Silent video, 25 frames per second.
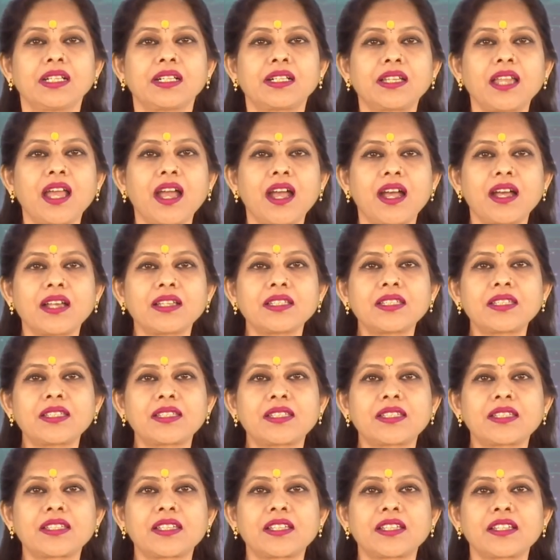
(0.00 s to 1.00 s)

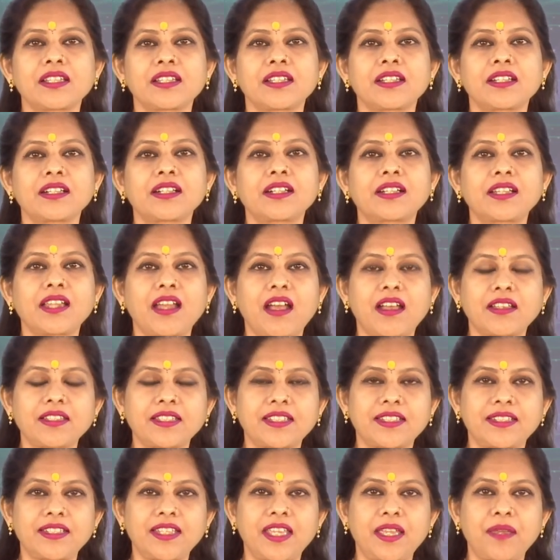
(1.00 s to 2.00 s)
Class,
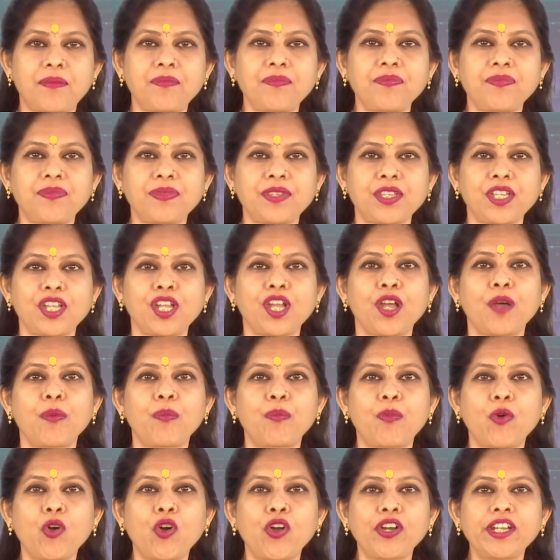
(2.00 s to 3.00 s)
class name,
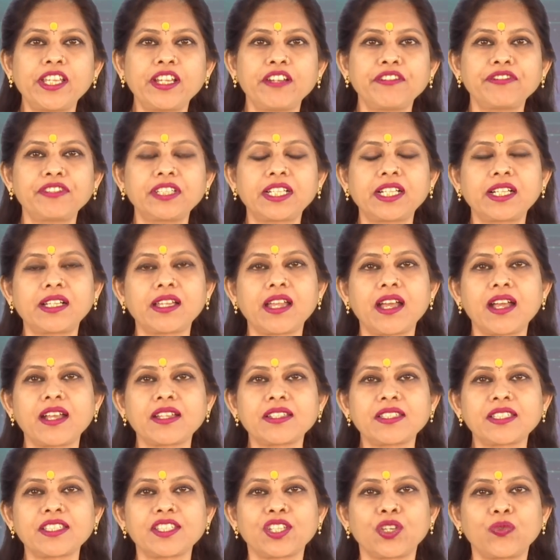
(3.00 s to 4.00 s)
body of the
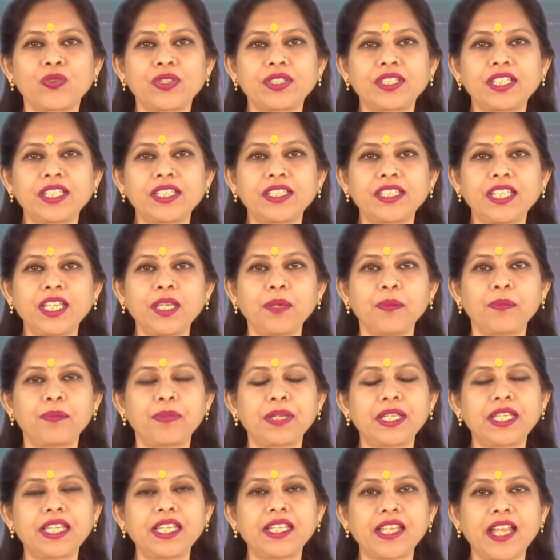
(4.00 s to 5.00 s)
class within the
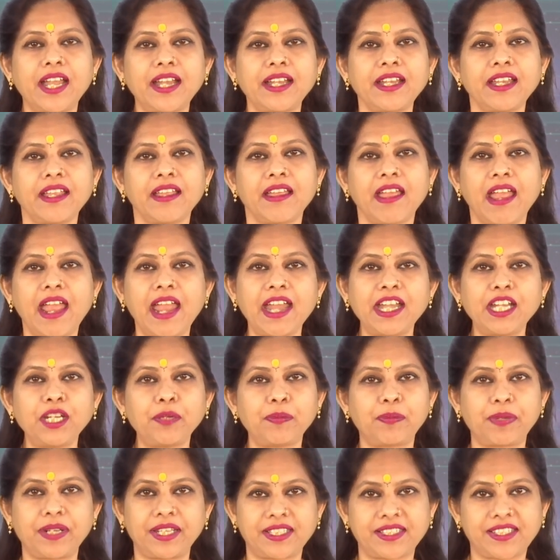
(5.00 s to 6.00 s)
begin and
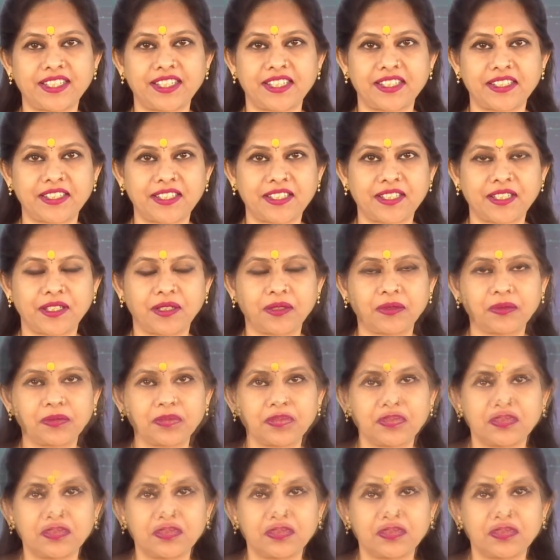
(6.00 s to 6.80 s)
end braces.